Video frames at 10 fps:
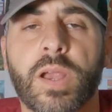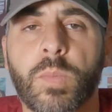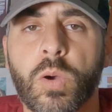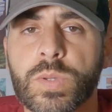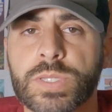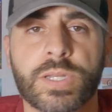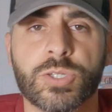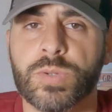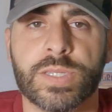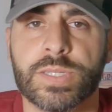I'm always going to
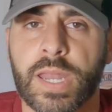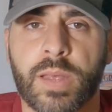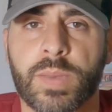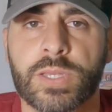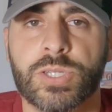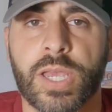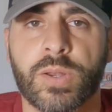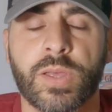stress that on my channel.